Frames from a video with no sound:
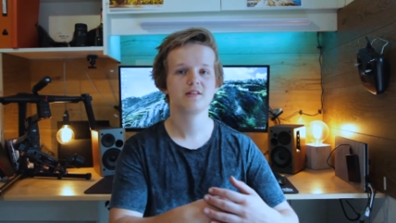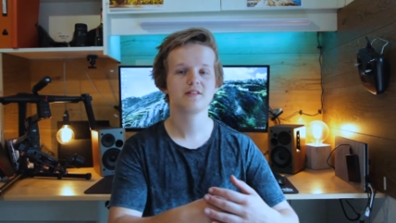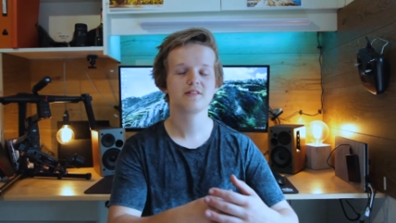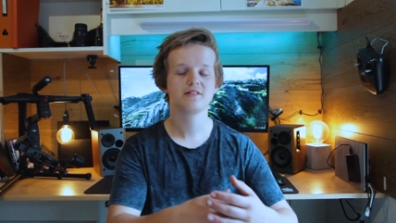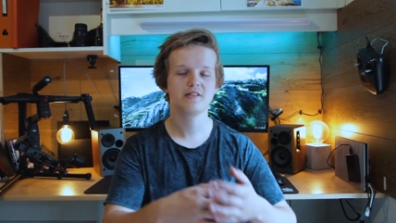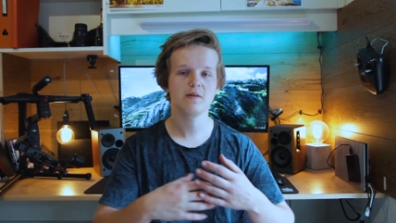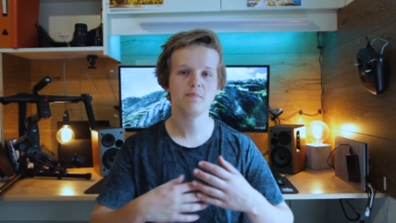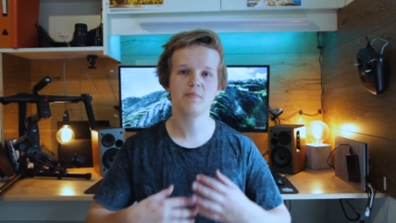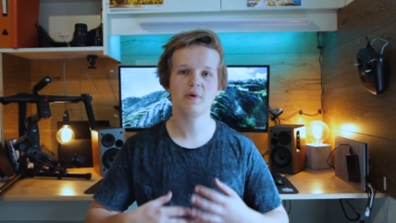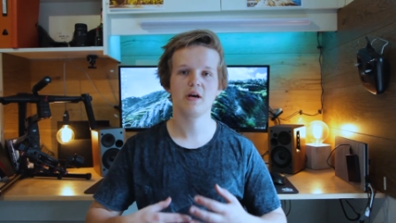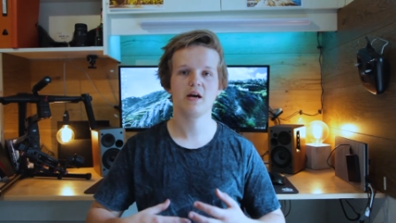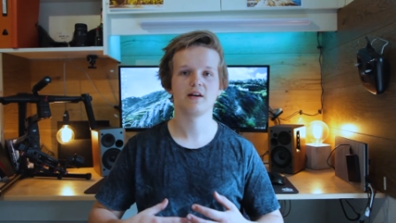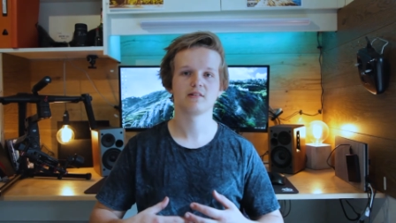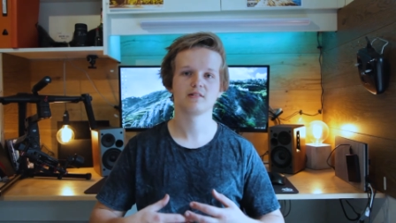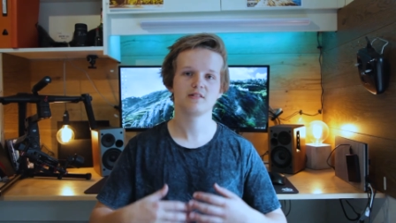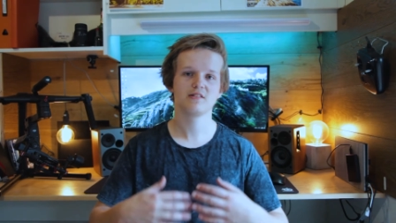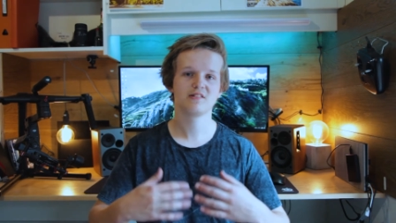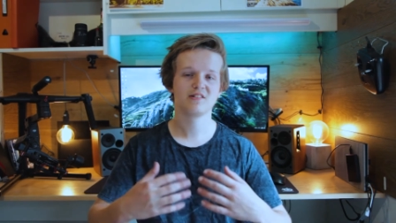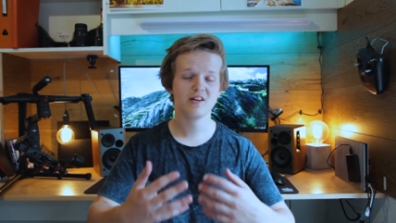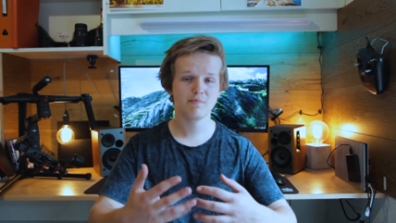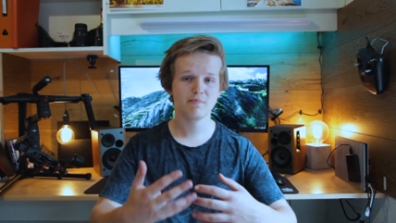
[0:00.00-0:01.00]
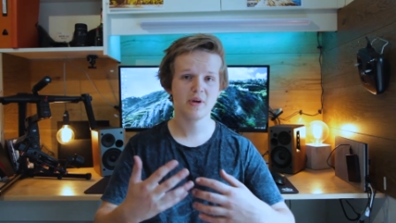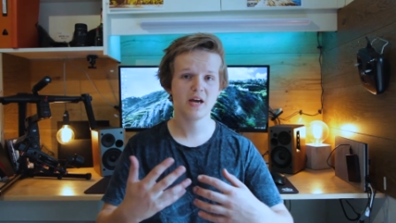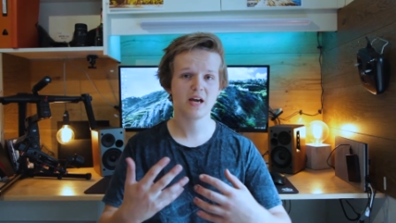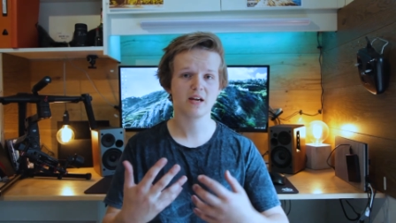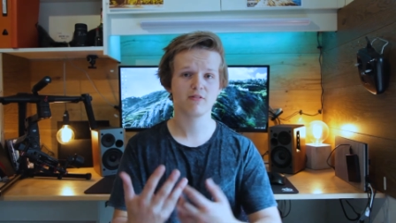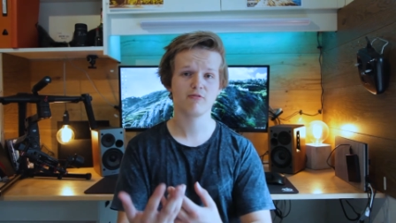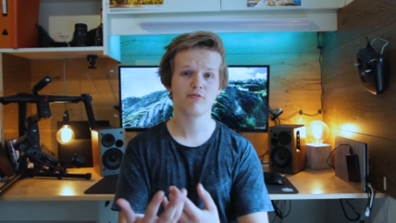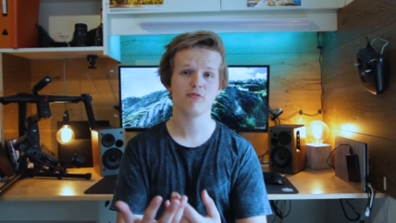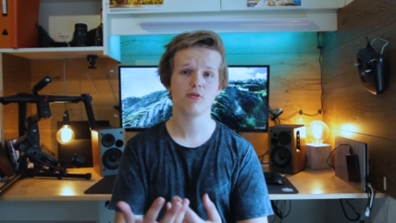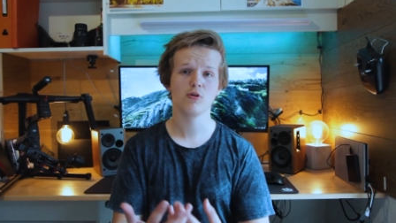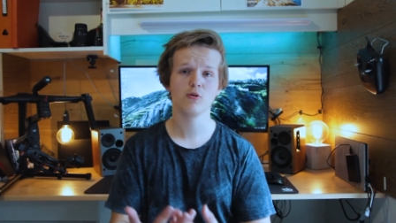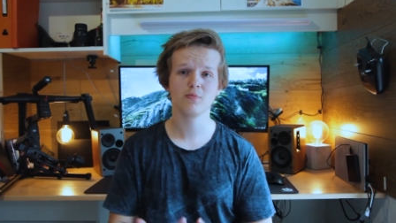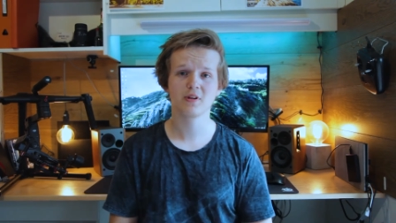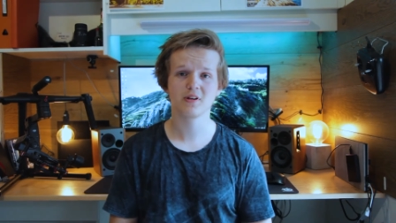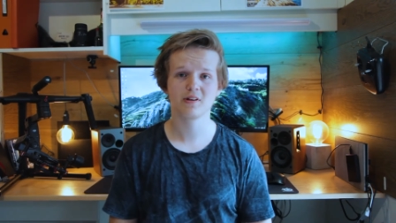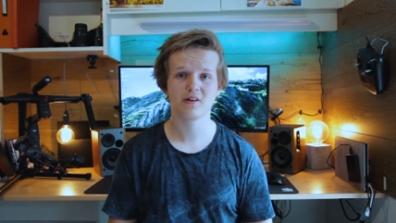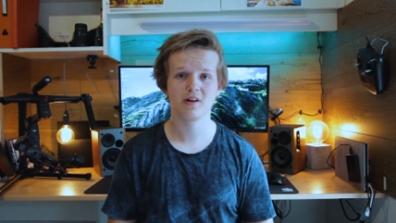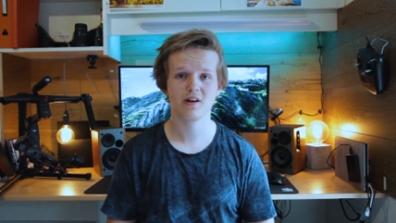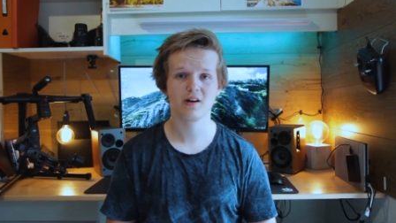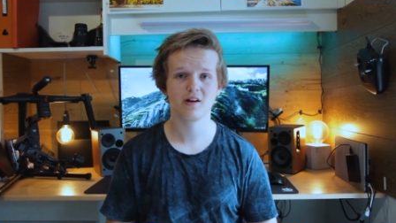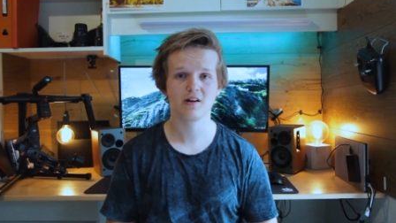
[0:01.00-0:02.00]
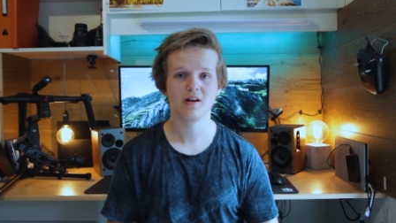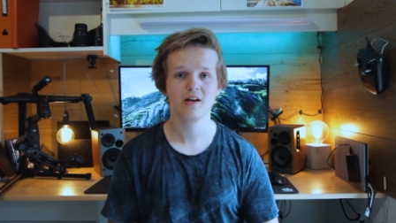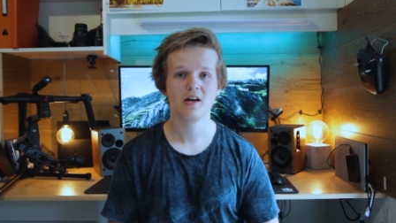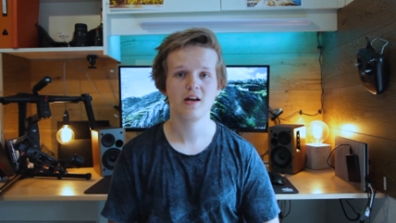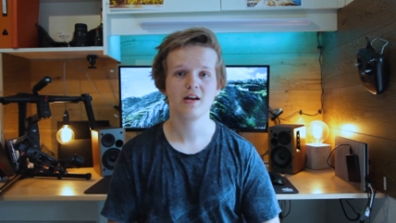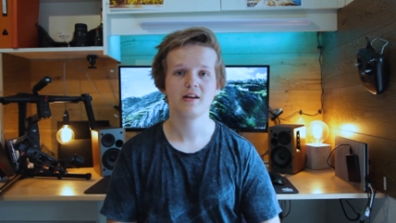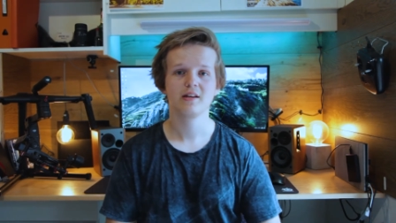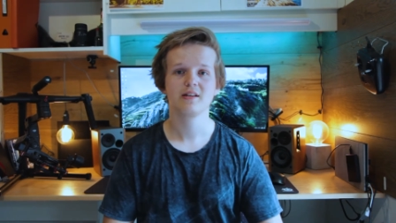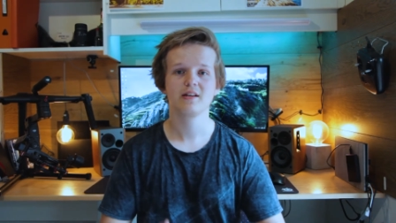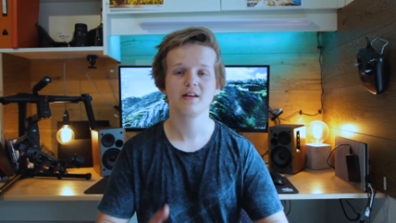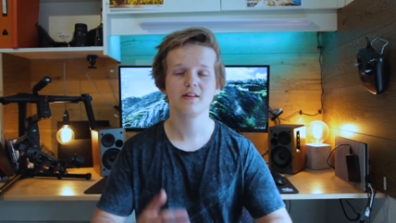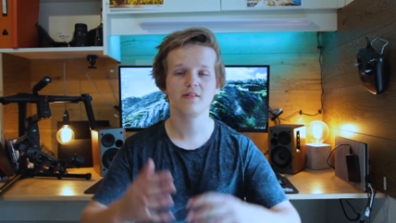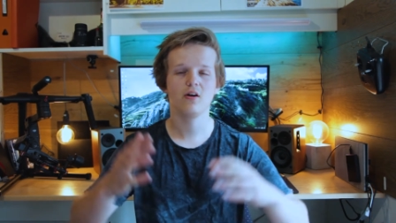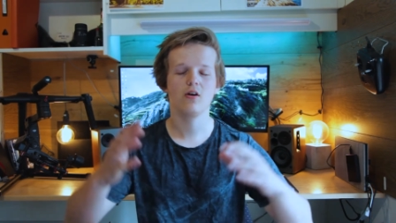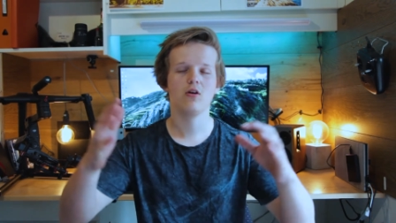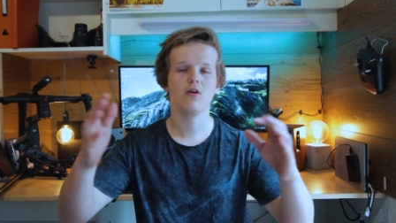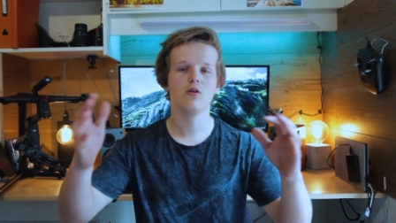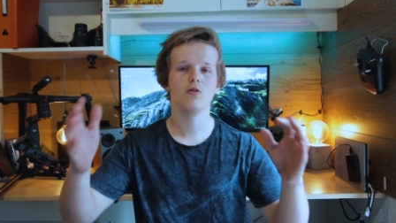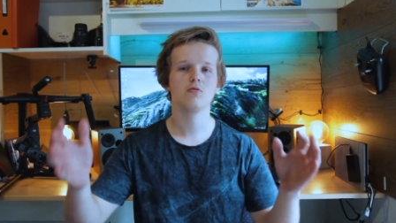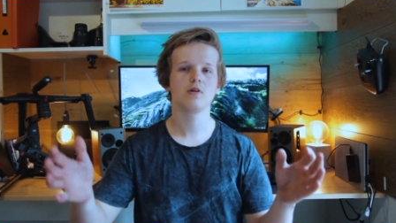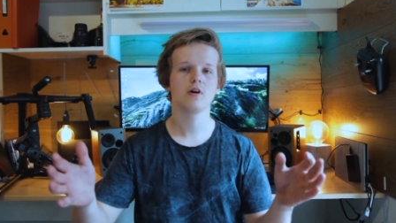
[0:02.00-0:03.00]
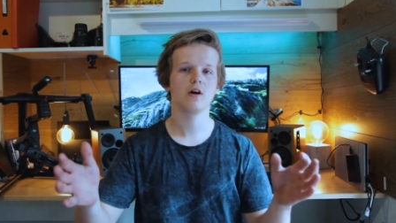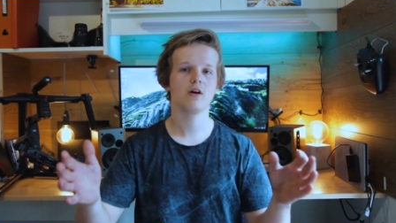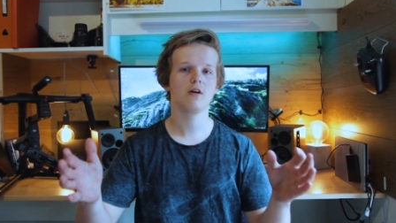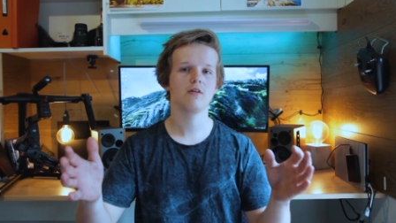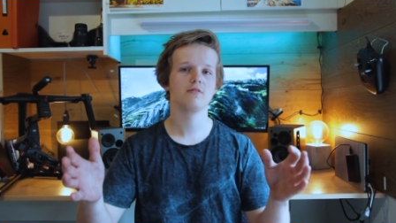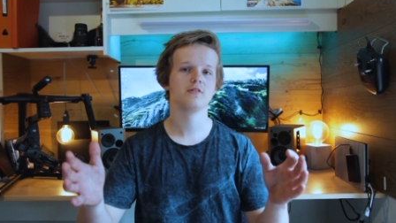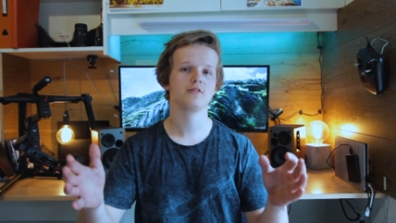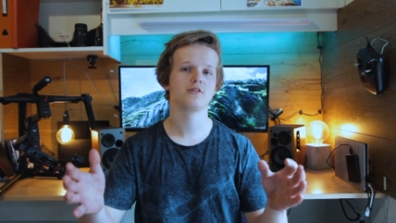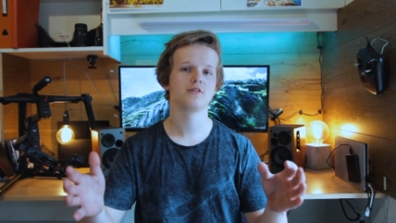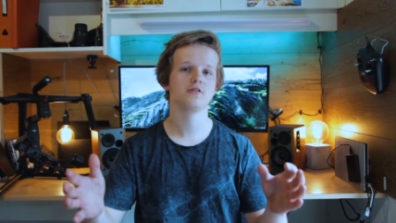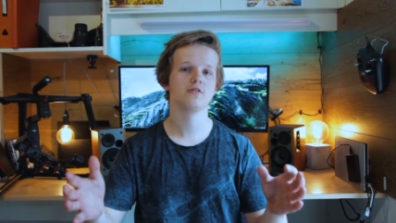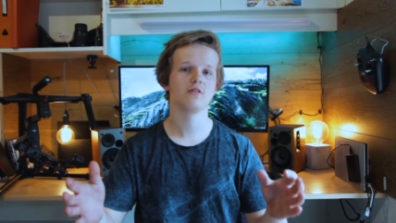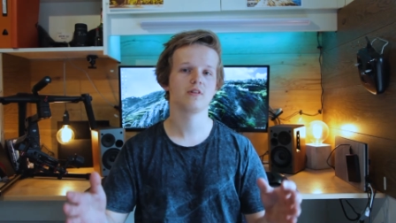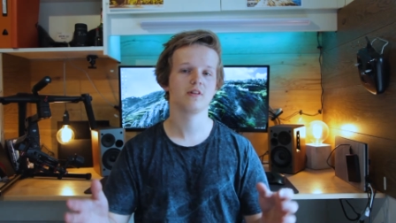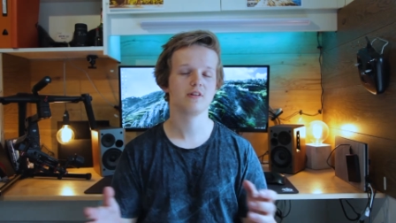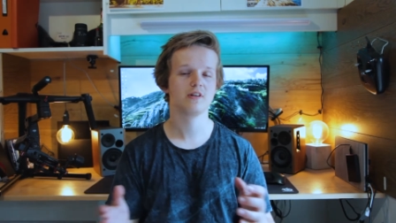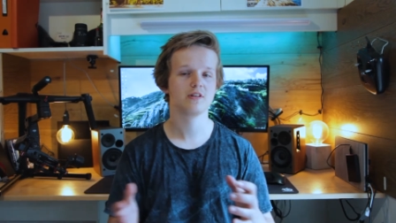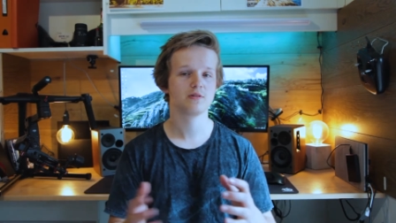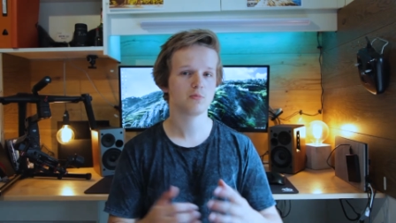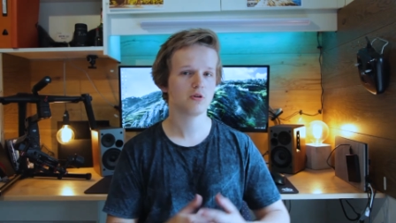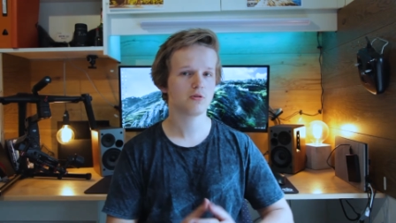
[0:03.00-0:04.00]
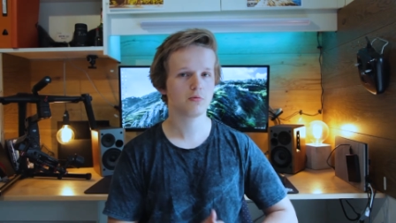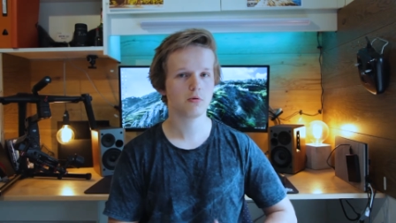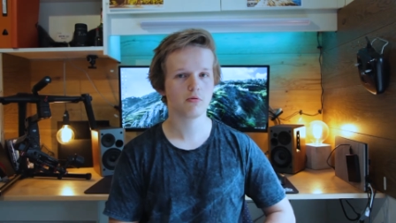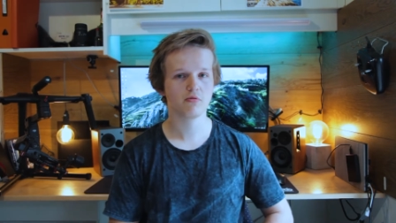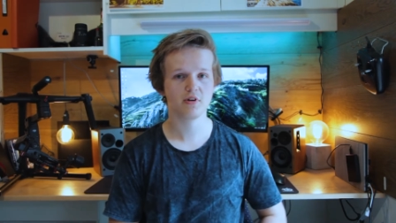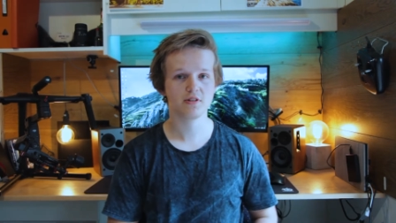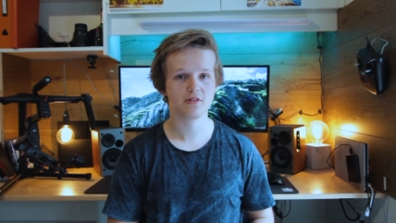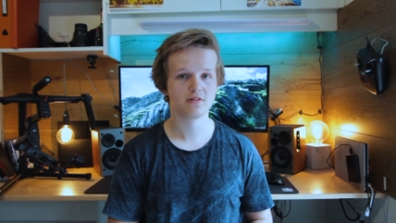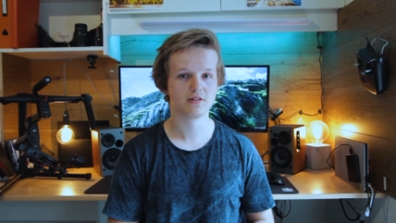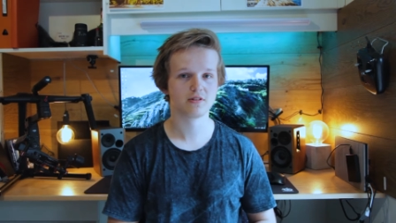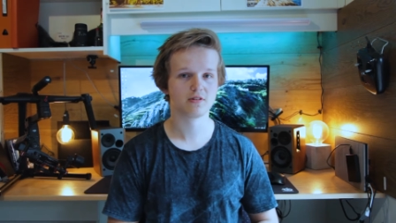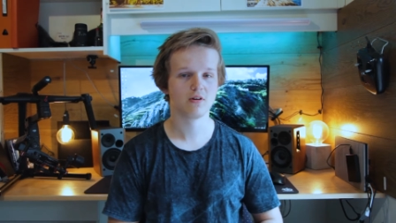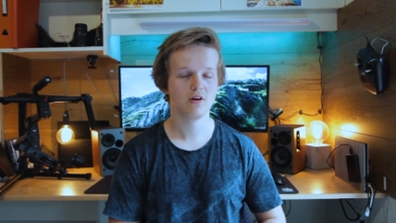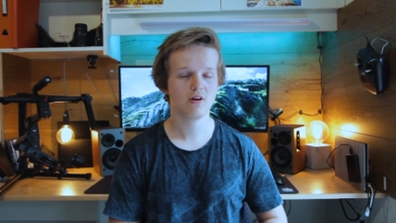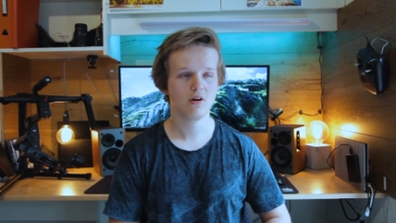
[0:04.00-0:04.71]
Step back, step back from the car get the whole car in the shot and there's multiple reasons